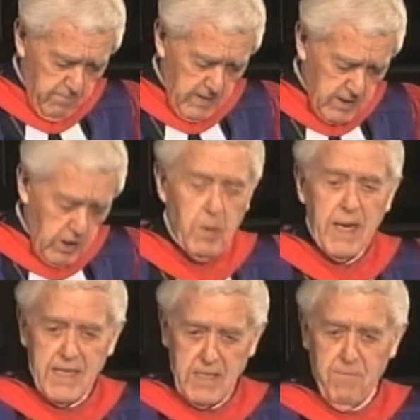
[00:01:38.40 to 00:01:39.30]
So we
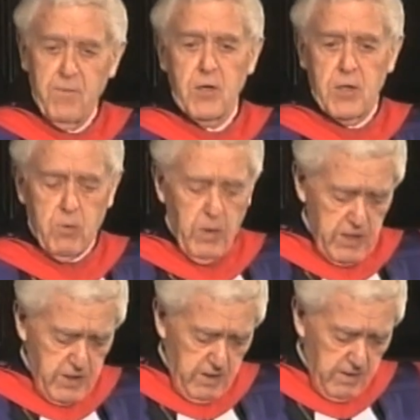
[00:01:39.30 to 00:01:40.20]
ask a further
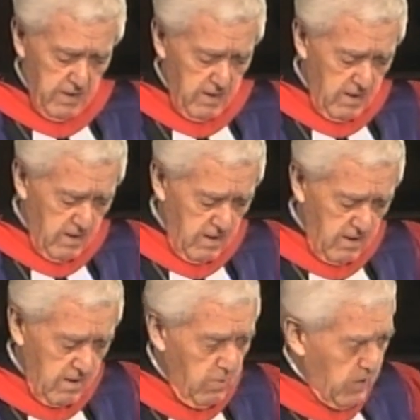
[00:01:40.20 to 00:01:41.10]
question.
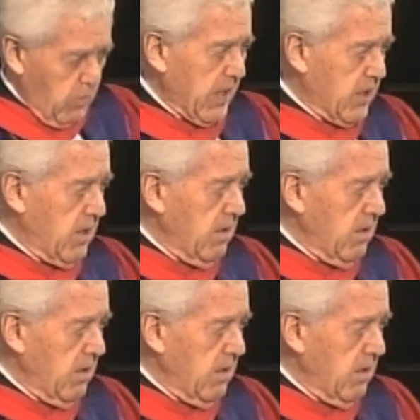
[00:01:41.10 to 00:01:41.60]
What question?